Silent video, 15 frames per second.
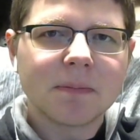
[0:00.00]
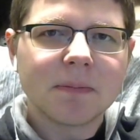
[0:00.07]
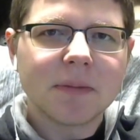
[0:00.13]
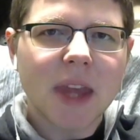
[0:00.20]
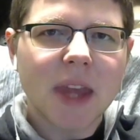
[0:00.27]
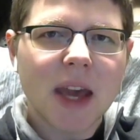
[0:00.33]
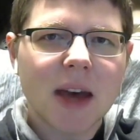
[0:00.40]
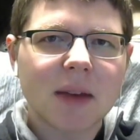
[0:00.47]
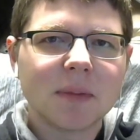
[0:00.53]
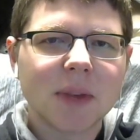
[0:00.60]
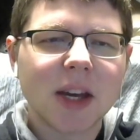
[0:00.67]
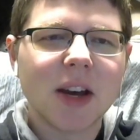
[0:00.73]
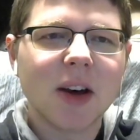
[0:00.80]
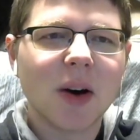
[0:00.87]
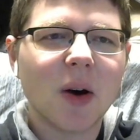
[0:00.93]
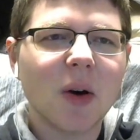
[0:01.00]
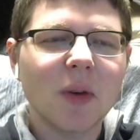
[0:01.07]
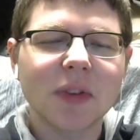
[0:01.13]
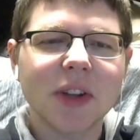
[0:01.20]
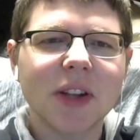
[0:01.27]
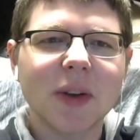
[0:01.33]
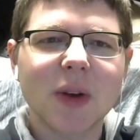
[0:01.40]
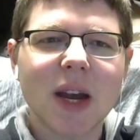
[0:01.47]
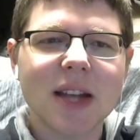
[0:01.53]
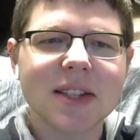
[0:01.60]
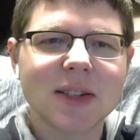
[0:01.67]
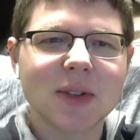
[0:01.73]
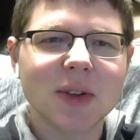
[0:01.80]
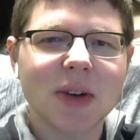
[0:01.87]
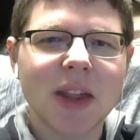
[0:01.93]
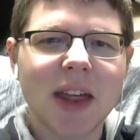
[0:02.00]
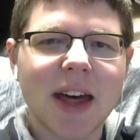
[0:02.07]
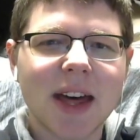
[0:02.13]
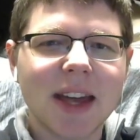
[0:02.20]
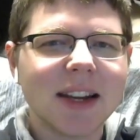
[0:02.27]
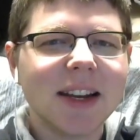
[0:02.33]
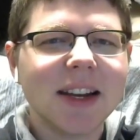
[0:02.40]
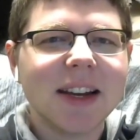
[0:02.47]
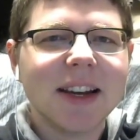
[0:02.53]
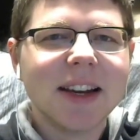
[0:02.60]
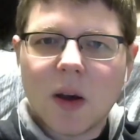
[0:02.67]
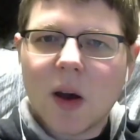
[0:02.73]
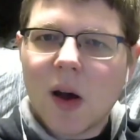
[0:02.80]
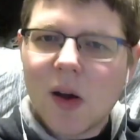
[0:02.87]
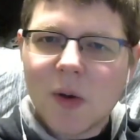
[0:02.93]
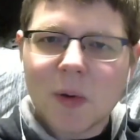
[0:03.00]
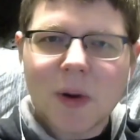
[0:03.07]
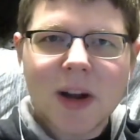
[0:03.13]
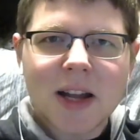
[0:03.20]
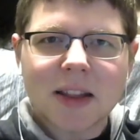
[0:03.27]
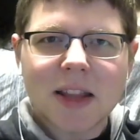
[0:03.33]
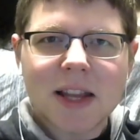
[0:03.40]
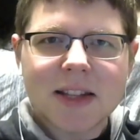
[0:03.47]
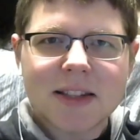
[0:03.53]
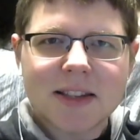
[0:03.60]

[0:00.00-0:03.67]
Yeah, hopefully you guys enjoy that. All right, let's